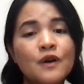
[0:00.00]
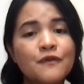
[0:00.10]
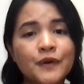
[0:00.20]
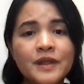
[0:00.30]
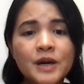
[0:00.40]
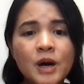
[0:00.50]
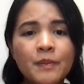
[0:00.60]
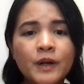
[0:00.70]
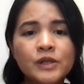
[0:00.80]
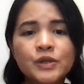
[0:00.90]
For the
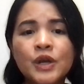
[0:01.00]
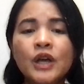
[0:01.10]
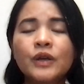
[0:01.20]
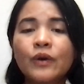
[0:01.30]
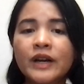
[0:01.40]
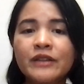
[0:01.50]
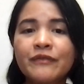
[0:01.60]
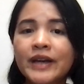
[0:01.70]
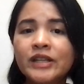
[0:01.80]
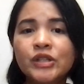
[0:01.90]
couples, you are
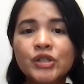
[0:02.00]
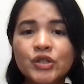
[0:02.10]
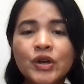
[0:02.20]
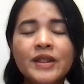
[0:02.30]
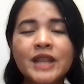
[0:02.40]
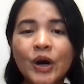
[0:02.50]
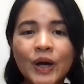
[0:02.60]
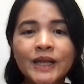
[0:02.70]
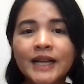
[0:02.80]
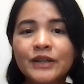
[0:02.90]
invited to join the
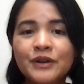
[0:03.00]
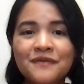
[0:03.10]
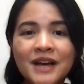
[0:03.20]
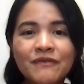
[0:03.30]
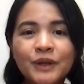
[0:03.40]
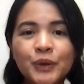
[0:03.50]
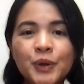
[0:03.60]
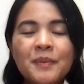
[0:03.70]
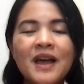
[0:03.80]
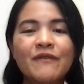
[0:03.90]
online revival
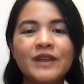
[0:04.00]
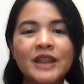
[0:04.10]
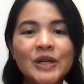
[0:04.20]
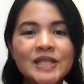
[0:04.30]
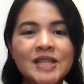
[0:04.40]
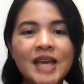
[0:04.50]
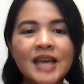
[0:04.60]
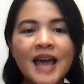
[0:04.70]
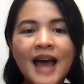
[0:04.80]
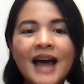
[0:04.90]
group every
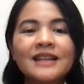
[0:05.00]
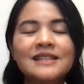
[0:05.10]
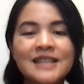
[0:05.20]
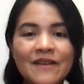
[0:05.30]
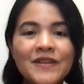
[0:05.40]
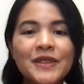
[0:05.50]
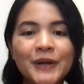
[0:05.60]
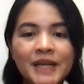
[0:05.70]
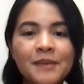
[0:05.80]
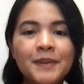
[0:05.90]
Thursday at
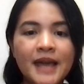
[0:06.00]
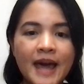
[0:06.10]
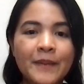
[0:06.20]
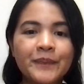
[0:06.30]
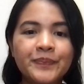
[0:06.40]
7:30 p.m.